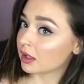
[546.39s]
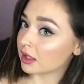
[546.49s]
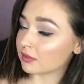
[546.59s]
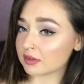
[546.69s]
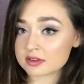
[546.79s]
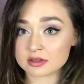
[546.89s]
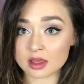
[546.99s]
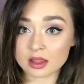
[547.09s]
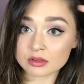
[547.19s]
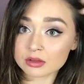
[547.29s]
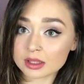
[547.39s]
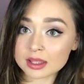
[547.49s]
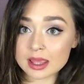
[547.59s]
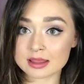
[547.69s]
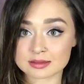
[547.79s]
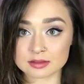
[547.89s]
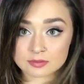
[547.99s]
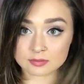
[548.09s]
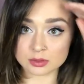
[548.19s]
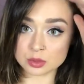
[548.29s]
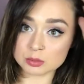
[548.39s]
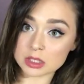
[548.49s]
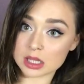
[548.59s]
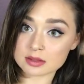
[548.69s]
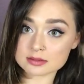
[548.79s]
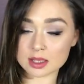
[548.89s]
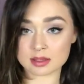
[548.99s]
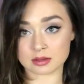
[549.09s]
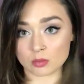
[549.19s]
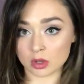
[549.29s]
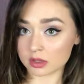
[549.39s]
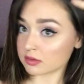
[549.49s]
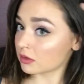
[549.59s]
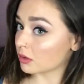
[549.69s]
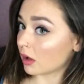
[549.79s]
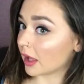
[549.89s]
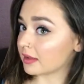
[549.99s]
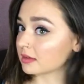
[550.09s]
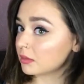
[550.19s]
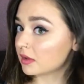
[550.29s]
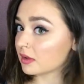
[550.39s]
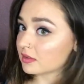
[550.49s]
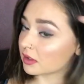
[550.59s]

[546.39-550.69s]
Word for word: if it's not looking as voluminous as I want it to, I'll add some of this,